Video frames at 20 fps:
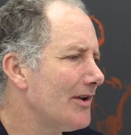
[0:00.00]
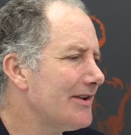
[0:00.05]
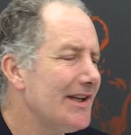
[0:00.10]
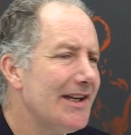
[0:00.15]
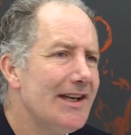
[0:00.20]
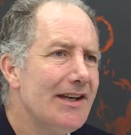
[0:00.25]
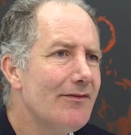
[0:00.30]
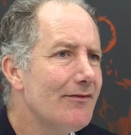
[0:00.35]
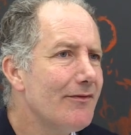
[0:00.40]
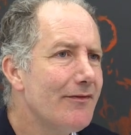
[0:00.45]
I
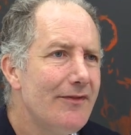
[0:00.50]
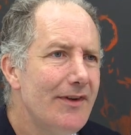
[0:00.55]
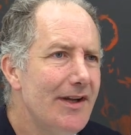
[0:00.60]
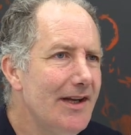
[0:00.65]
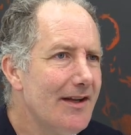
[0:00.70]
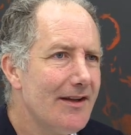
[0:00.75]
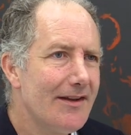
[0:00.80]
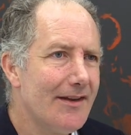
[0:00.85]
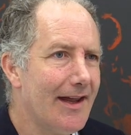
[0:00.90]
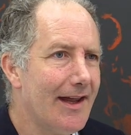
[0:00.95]
didn't even
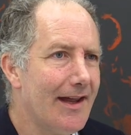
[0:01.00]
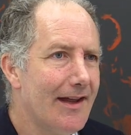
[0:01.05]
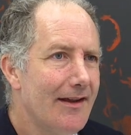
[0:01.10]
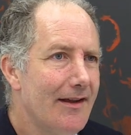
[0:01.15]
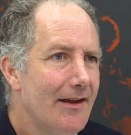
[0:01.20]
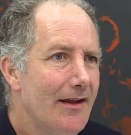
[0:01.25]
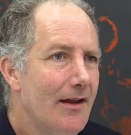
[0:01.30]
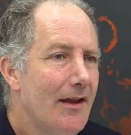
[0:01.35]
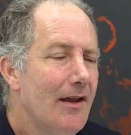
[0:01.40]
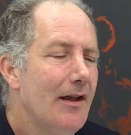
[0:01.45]
think of that.
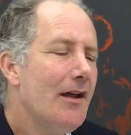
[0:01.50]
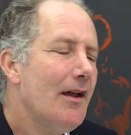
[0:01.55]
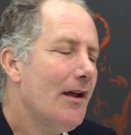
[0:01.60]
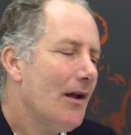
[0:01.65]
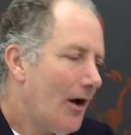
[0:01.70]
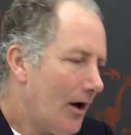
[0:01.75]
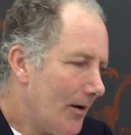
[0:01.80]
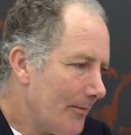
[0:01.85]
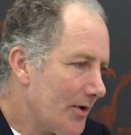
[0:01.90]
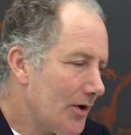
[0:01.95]

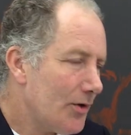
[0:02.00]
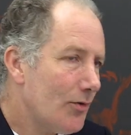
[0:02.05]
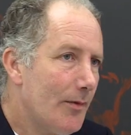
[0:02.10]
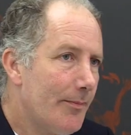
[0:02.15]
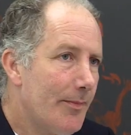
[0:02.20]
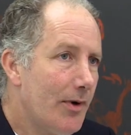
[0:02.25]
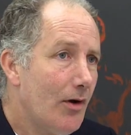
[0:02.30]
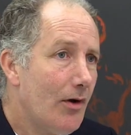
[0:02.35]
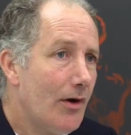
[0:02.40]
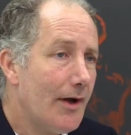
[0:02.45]
I'm going to
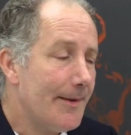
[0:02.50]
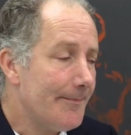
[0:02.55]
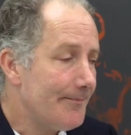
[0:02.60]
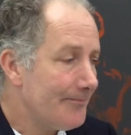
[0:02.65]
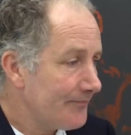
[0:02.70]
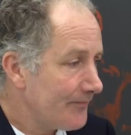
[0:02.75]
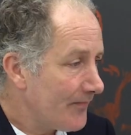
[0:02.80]
apply.